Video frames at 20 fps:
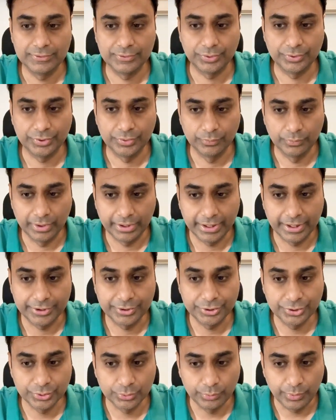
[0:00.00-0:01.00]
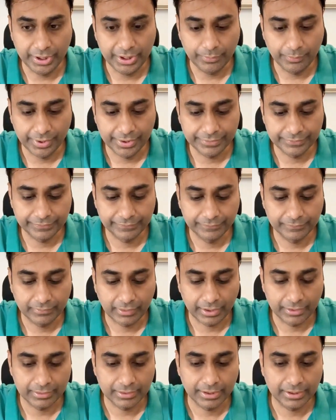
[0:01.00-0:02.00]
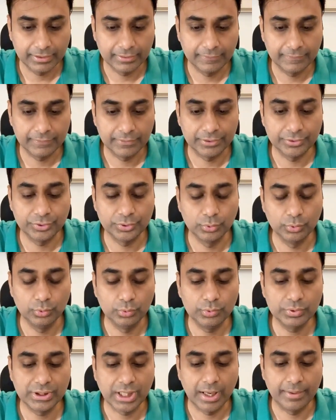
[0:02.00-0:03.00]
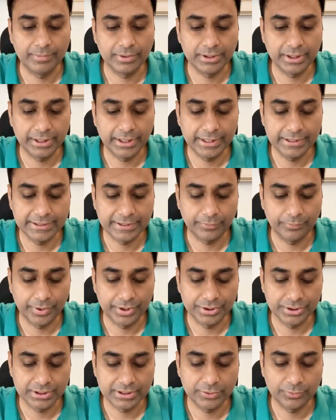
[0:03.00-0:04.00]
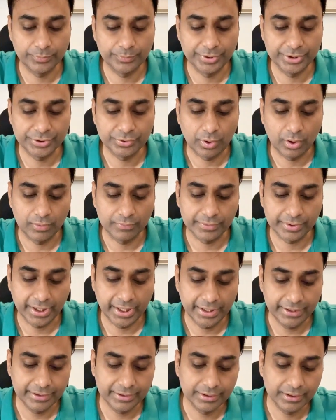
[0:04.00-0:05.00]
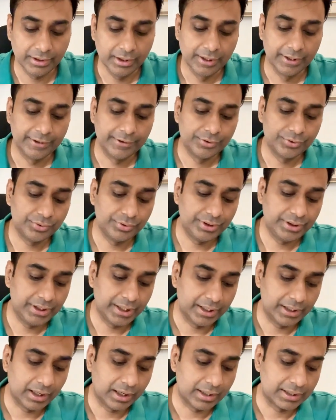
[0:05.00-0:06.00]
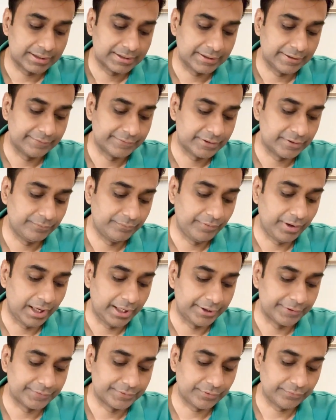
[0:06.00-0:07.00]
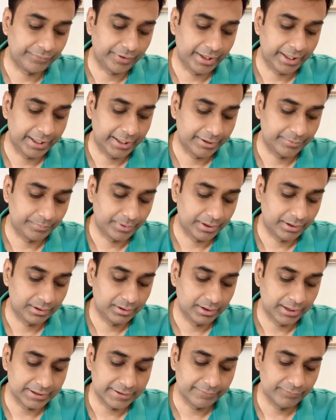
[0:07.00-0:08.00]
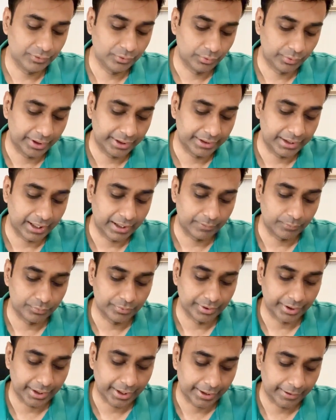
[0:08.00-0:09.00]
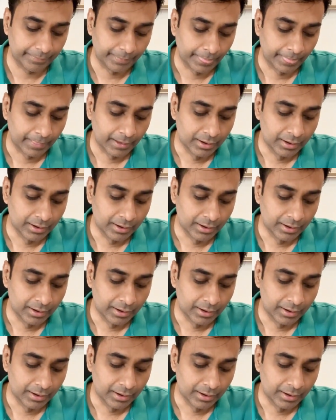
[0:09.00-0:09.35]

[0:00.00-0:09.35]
So you will get two equations, and then the two simultaneous equations could be solved together to get ourselves the values of a and b. Let's have a look at that working.